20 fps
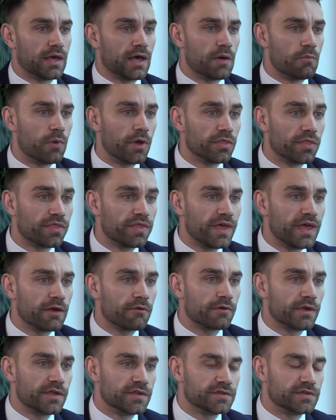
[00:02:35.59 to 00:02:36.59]
And one
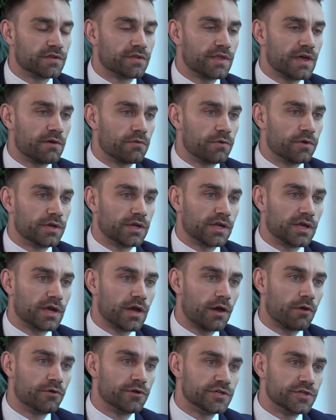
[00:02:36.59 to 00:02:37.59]
theory is that that would
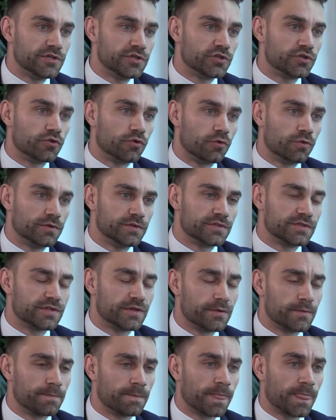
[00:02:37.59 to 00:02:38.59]
encourage insurers
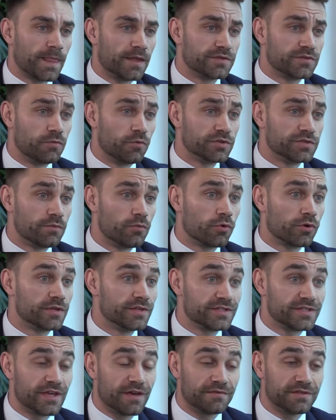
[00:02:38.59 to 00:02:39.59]
towards a more
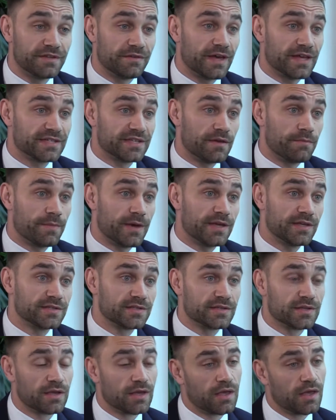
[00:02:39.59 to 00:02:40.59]
conservative asset
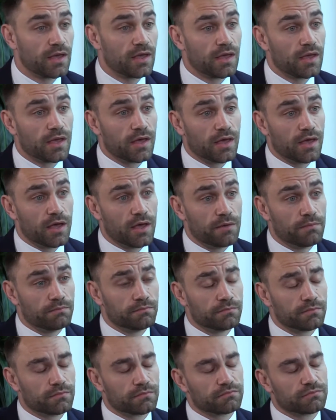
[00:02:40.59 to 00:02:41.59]
base,
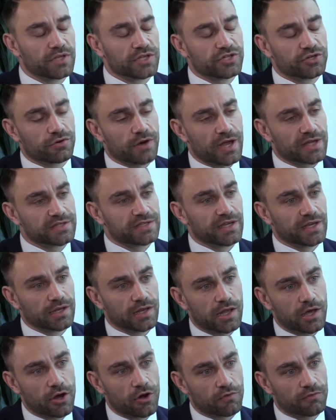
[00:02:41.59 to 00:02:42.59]

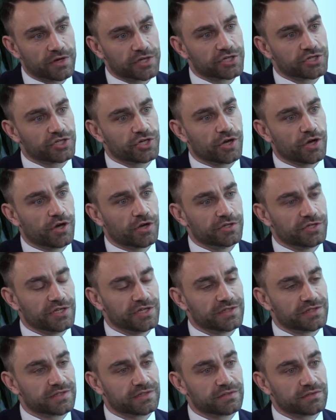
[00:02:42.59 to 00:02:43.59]
attracting lower risk
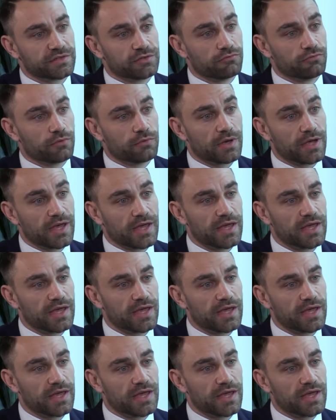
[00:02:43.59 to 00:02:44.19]
charges to